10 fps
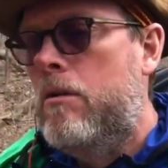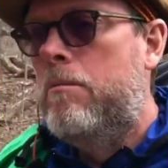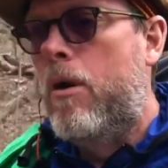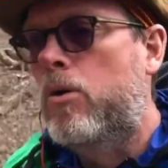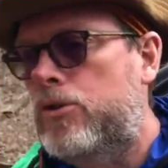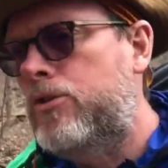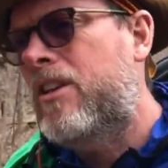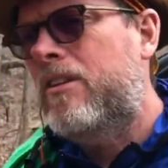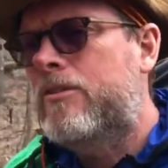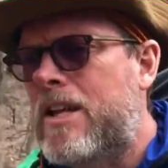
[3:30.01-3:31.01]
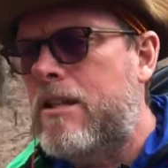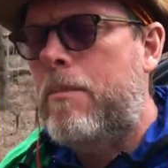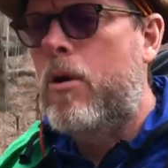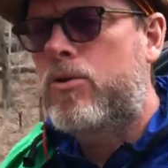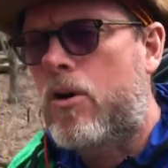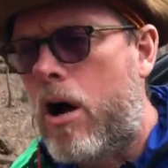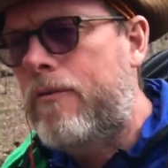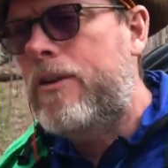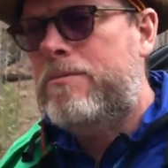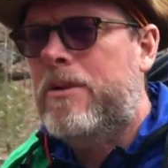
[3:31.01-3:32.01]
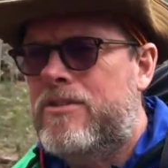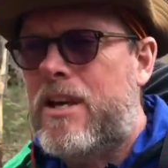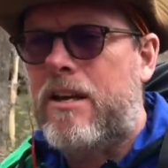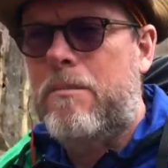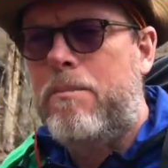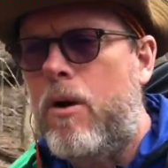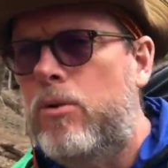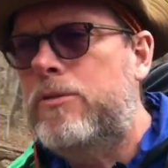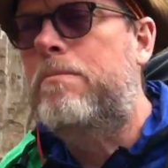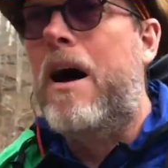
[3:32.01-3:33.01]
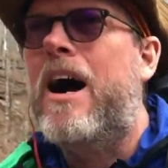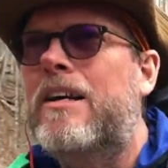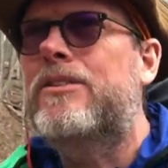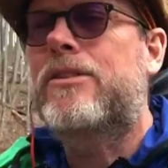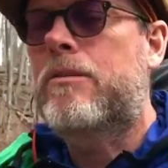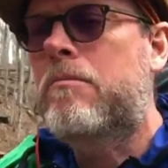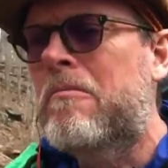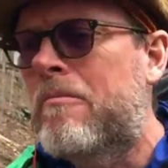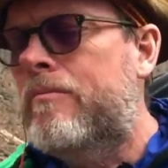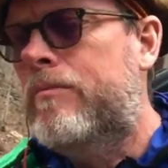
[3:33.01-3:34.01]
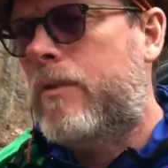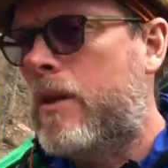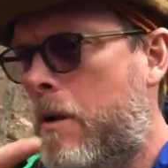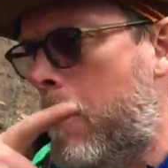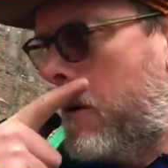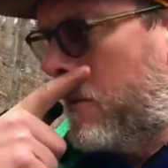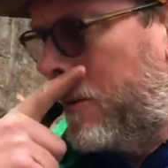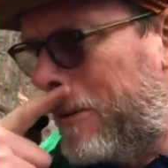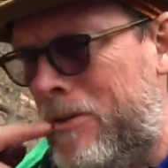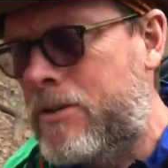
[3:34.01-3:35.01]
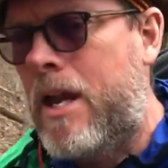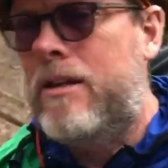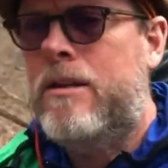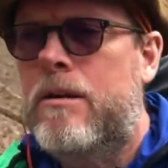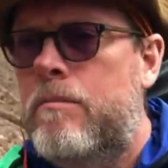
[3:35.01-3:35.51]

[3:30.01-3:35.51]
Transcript: post, it's not the post office, but it's like a post box where you can send,